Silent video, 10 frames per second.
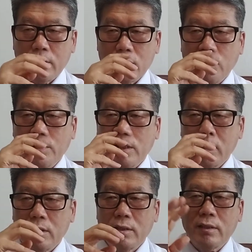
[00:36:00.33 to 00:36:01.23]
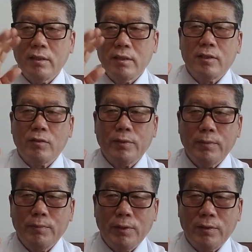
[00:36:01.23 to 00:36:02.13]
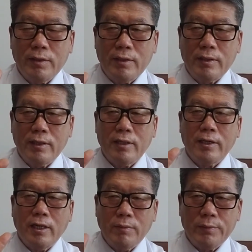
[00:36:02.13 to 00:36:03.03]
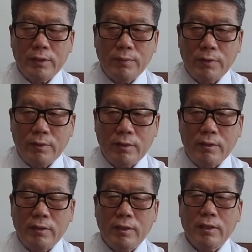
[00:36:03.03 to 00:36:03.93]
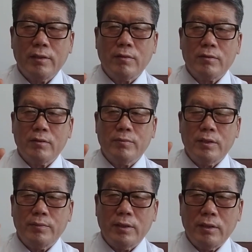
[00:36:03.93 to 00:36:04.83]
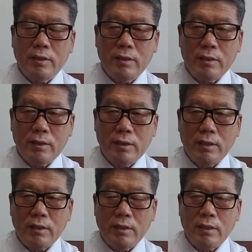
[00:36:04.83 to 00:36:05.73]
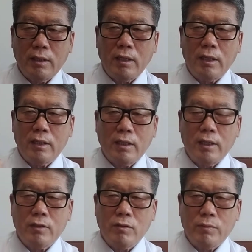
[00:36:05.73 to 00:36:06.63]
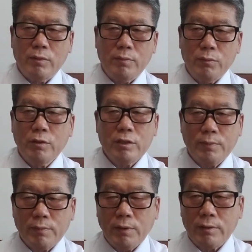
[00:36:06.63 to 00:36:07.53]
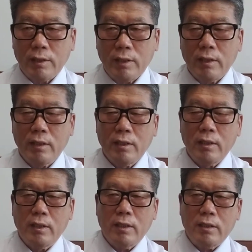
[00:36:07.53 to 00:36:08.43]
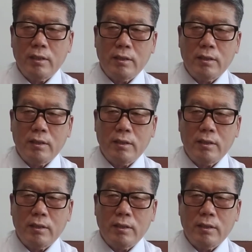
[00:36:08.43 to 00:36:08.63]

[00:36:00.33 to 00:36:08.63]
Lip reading: sovereign bond, government bond, and also maybe is the another kind of municipal bond, and